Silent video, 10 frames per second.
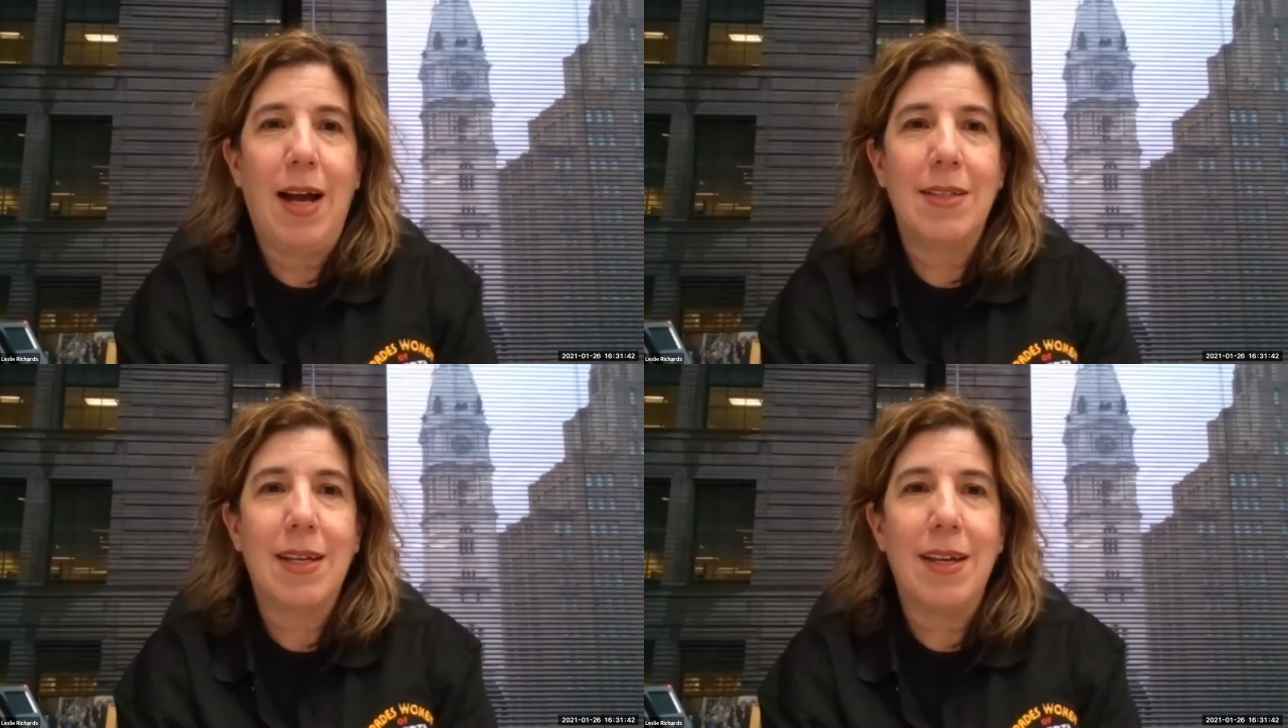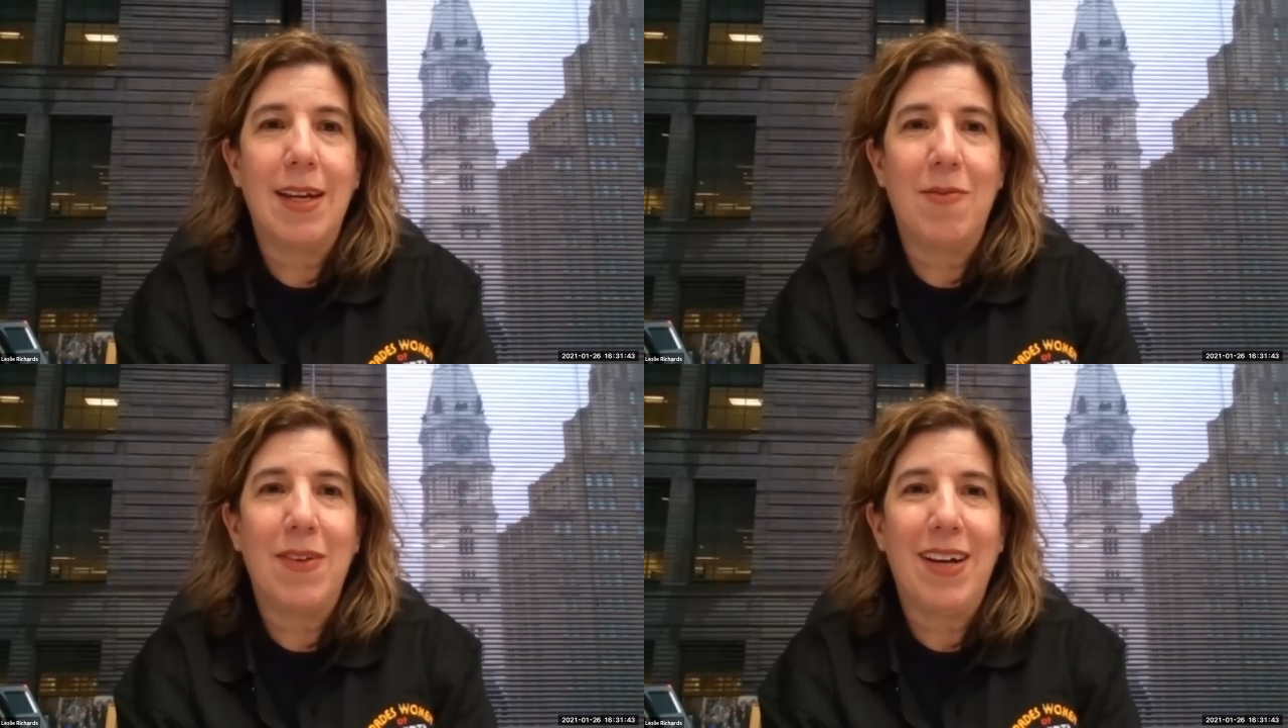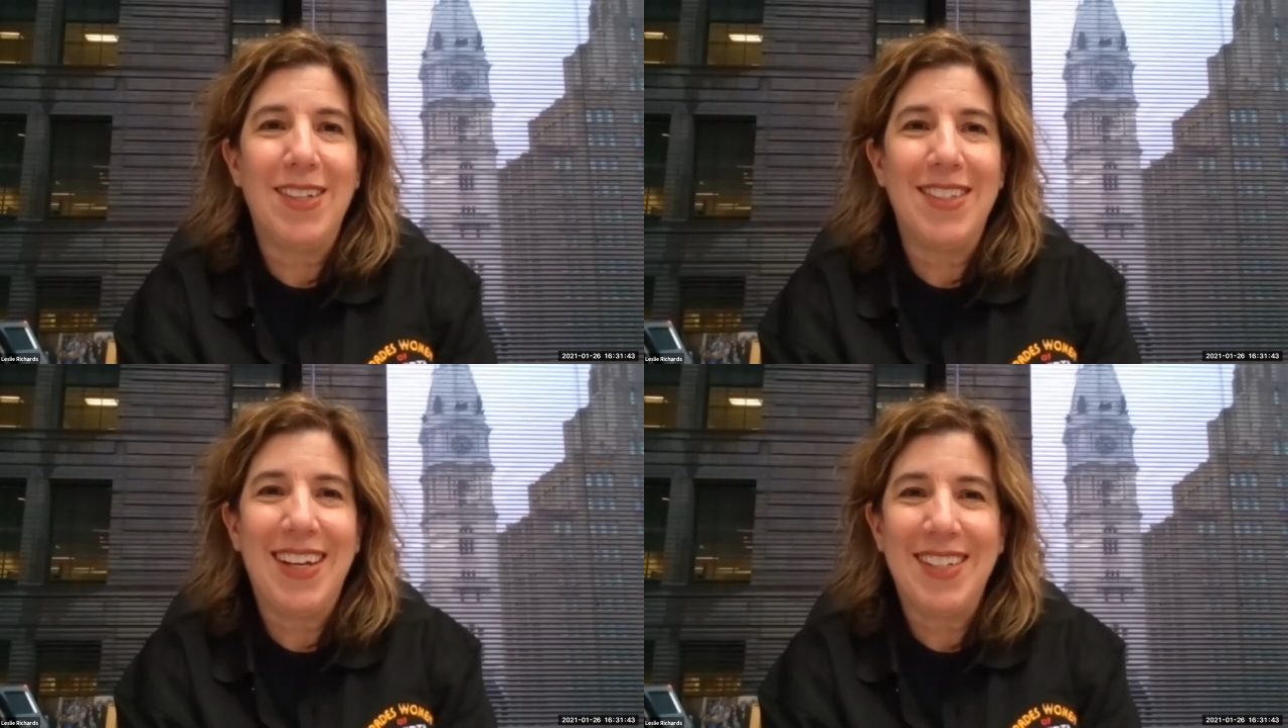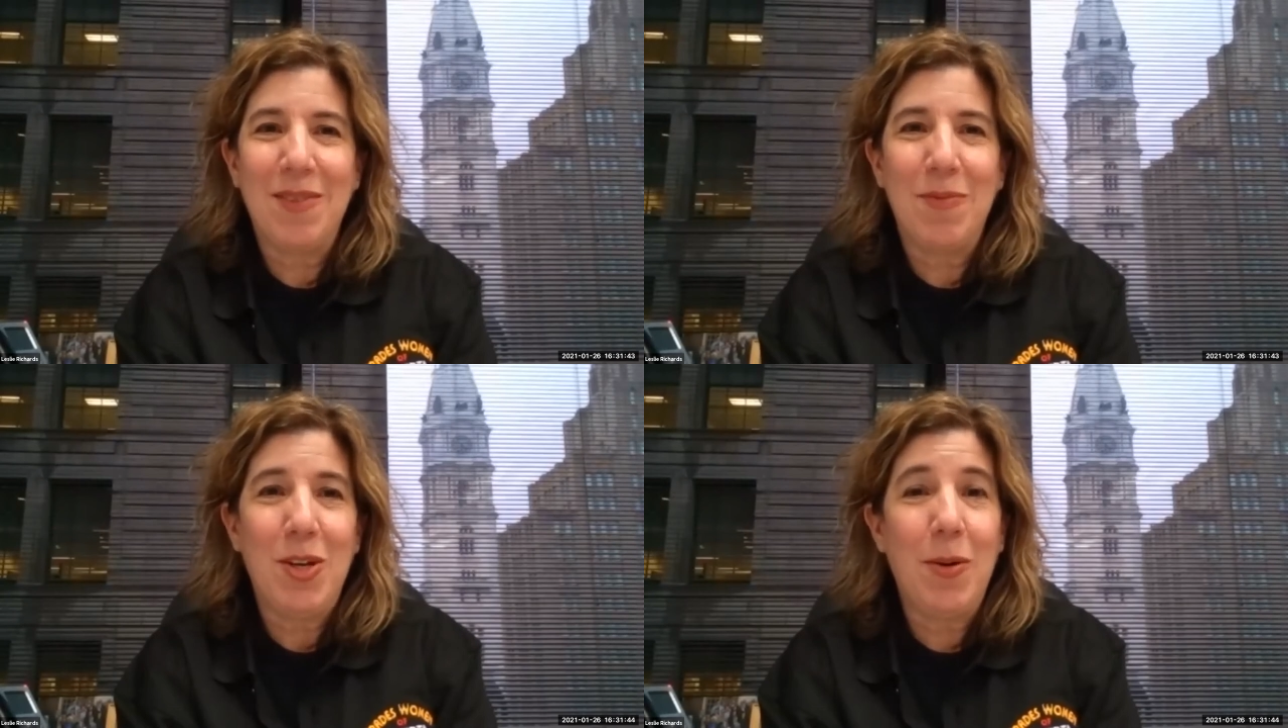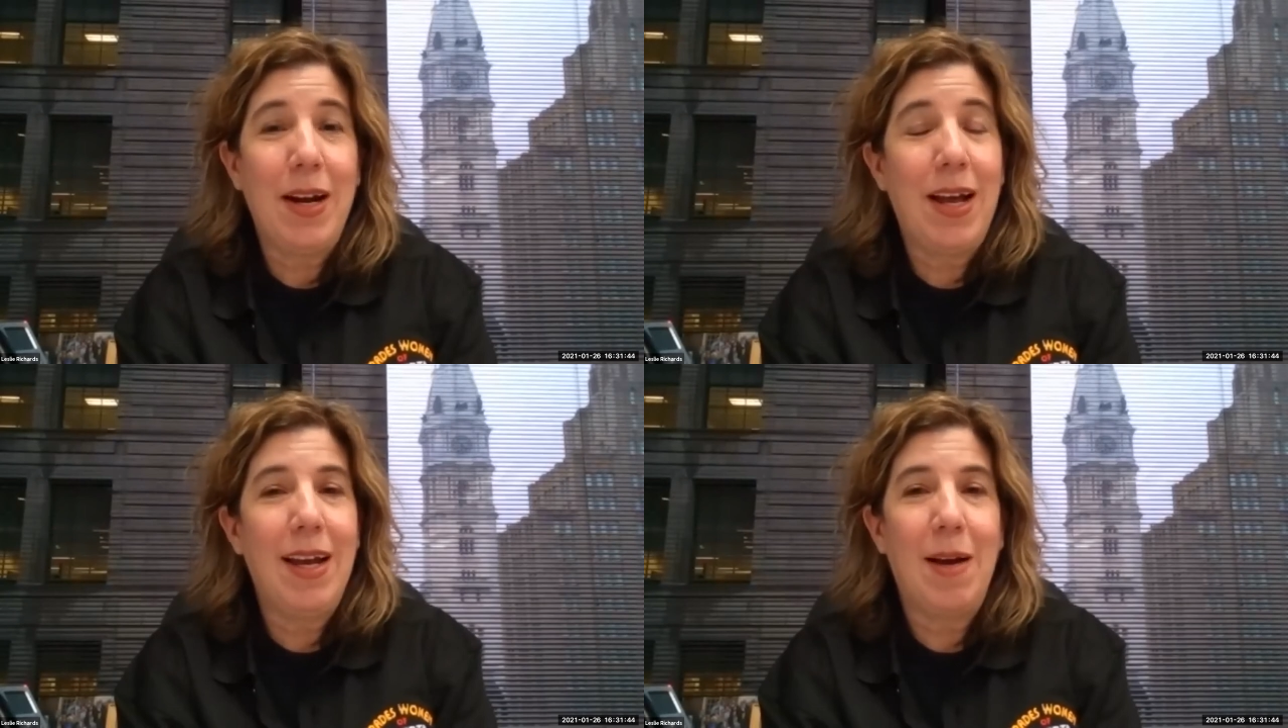asking if I could take some
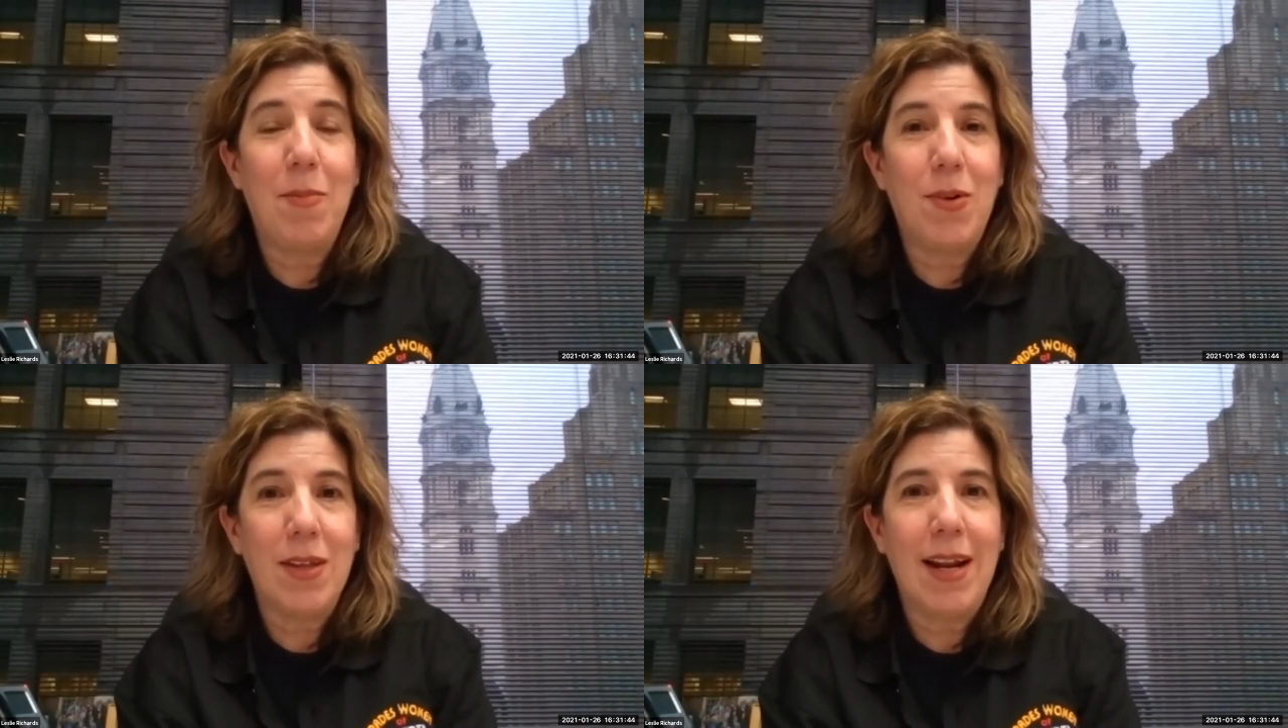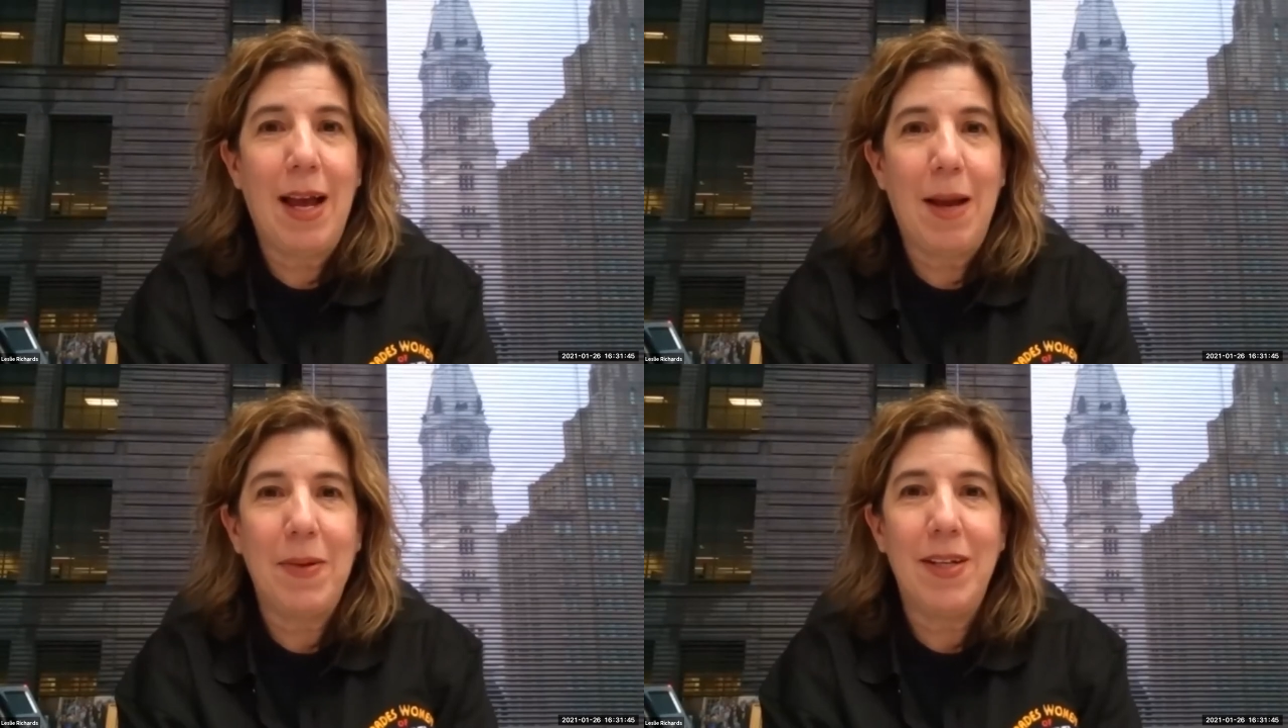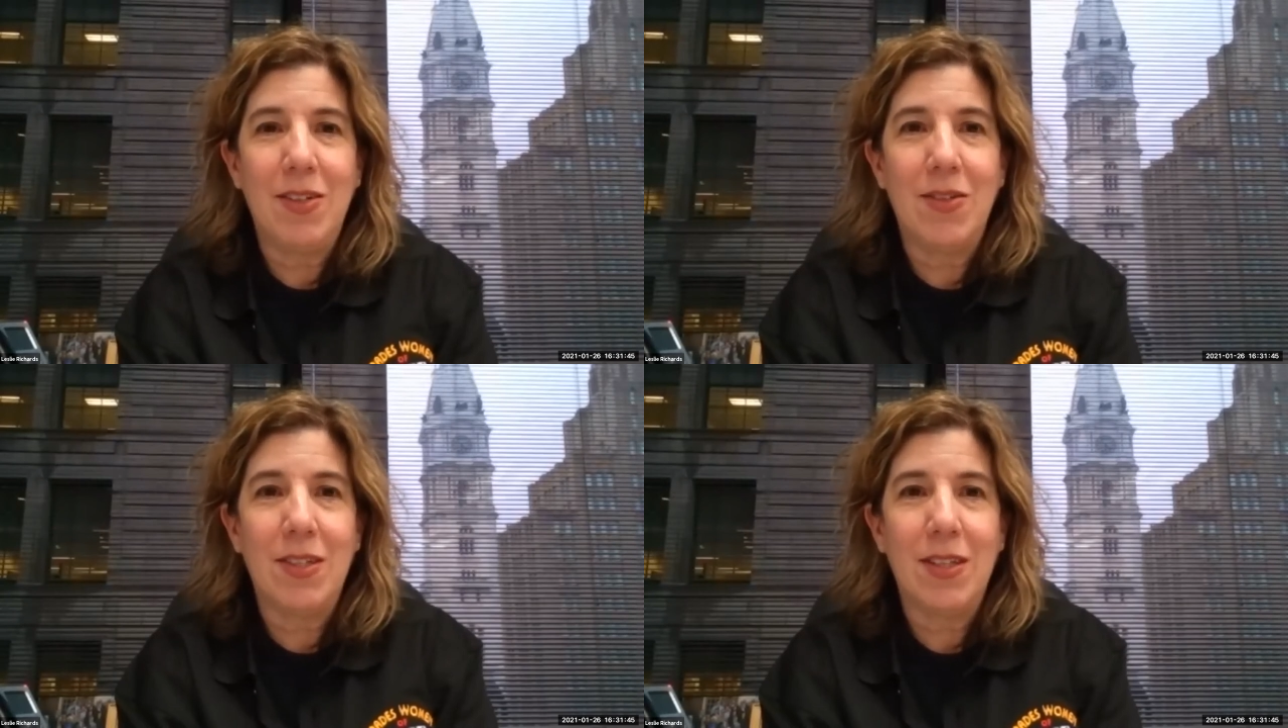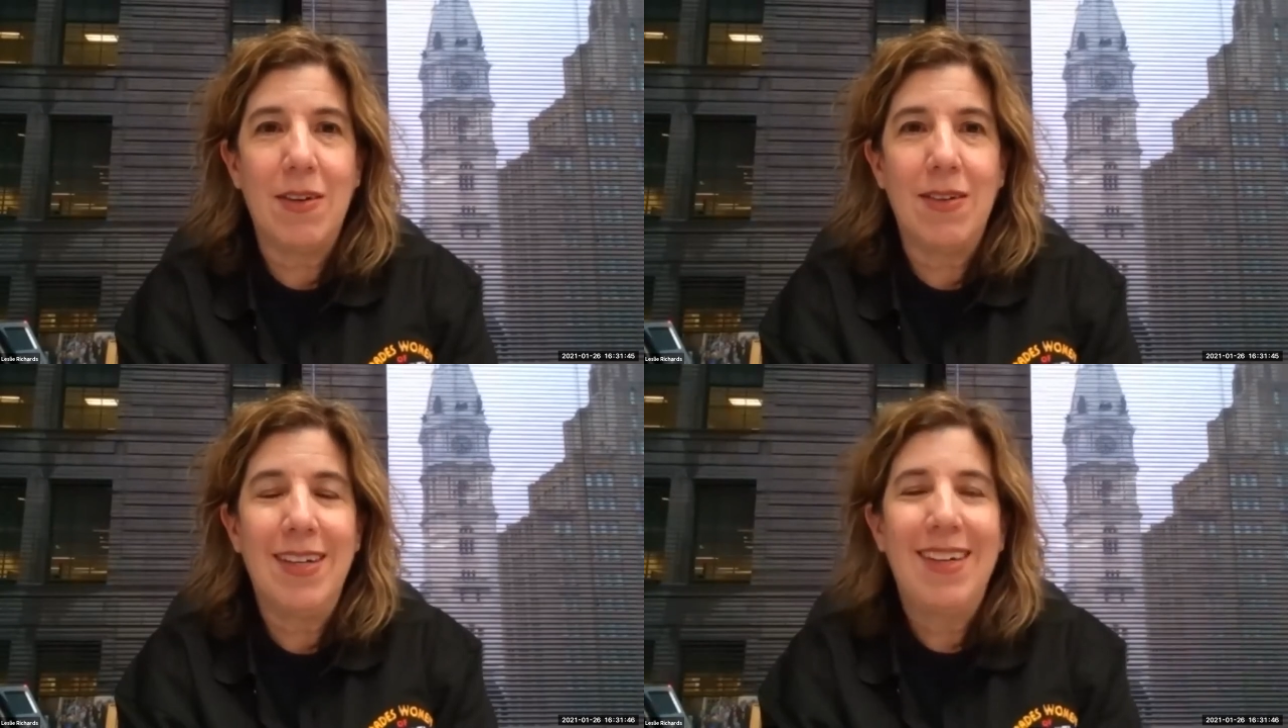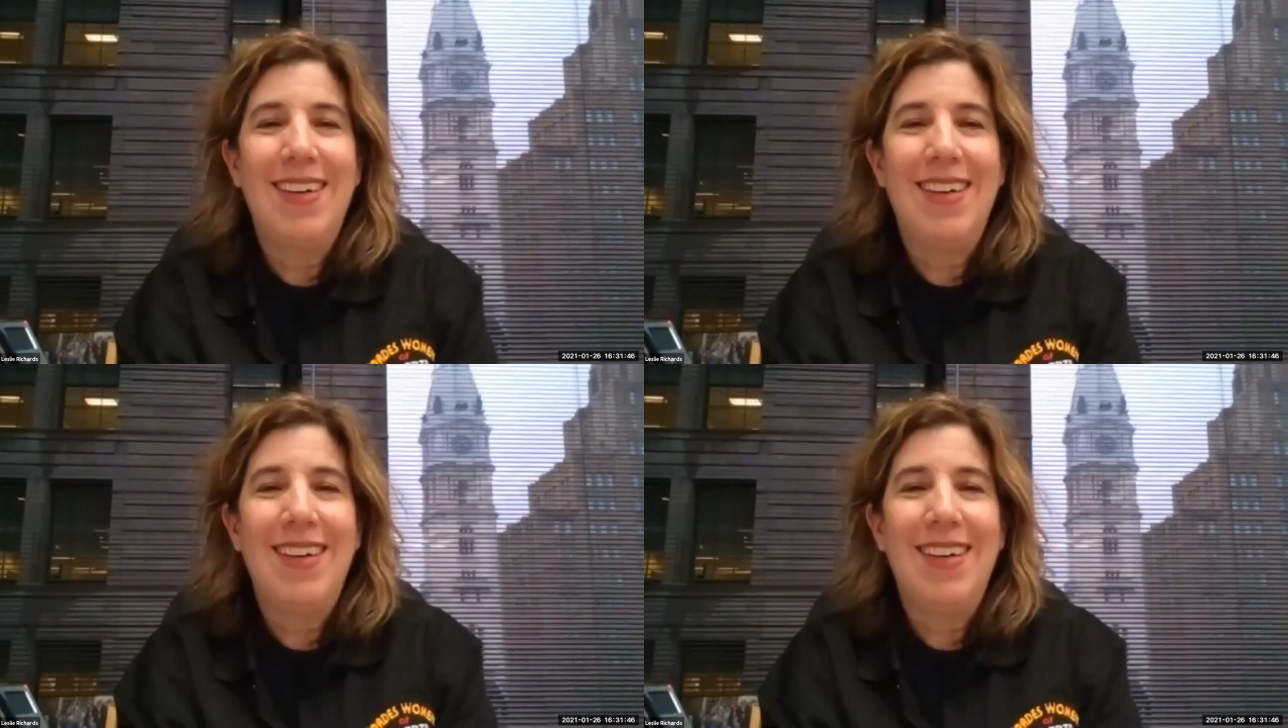Q&A. I'm more than happy to do so.